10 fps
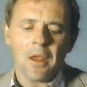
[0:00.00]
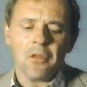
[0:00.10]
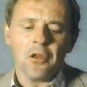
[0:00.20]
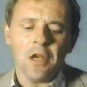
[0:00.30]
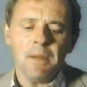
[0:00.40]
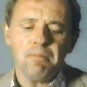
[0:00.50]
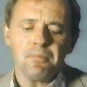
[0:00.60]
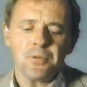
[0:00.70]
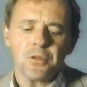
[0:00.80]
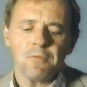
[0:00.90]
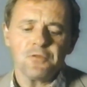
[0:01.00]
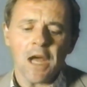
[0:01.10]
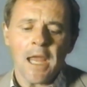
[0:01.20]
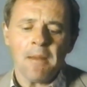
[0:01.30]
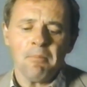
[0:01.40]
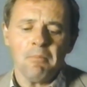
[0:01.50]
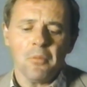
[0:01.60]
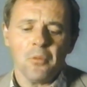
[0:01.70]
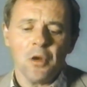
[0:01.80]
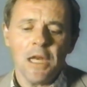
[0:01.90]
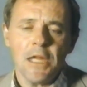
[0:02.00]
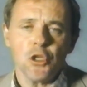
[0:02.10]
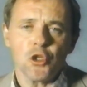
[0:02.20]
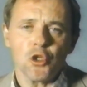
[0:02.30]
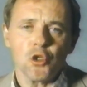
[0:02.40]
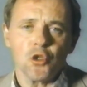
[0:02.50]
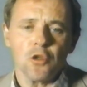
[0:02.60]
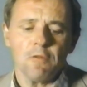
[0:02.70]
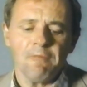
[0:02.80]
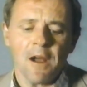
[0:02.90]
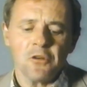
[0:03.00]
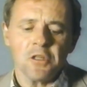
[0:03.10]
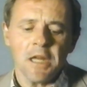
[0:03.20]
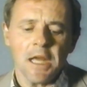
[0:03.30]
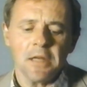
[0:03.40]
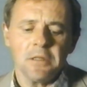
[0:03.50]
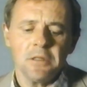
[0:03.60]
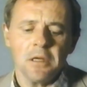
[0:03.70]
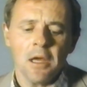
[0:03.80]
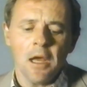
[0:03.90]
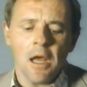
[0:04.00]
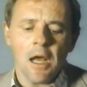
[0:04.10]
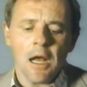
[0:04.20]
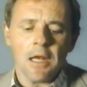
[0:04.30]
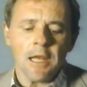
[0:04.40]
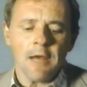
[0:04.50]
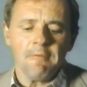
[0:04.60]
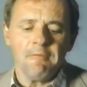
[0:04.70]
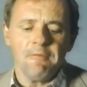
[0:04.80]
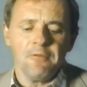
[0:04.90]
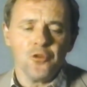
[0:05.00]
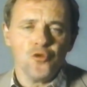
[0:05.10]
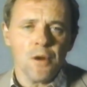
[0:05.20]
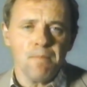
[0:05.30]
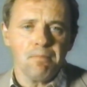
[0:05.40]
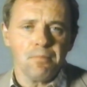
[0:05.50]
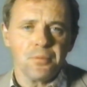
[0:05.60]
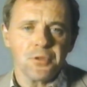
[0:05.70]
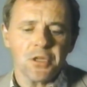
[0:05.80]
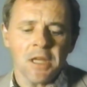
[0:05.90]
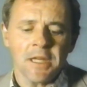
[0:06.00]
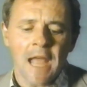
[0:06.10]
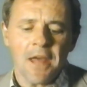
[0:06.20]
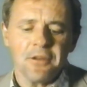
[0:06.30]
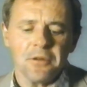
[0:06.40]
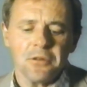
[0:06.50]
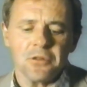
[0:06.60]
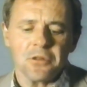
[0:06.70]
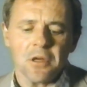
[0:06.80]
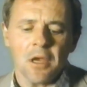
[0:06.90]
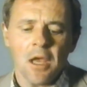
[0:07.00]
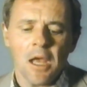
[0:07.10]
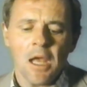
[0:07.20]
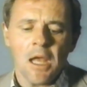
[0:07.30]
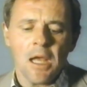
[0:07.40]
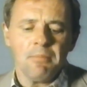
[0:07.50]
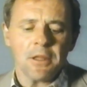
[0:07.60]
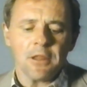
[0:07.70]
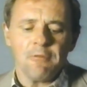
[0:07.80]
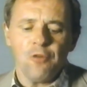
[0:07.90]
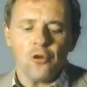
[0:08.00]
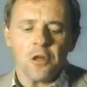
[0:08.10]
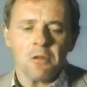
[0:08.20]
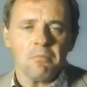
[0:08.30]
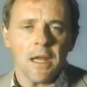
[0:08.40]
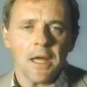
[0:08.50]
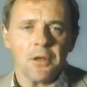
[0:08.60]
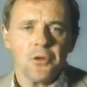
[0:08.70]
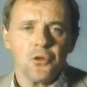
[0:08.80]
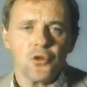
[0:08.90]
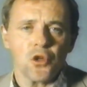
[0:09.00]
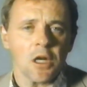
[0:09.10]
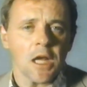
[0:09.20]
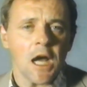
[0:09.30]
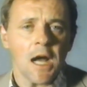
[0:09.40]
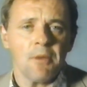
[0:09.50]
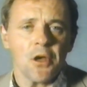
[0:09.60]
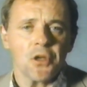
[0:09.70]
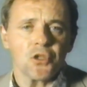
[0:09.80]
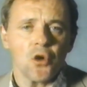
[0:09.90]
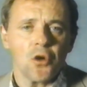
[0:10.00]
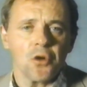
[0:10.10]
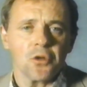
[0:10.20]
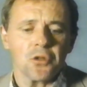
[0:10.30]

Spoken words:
The lips of time leach to the fountainhead, love drips and gathers, but the fallen blood shall calm her sores.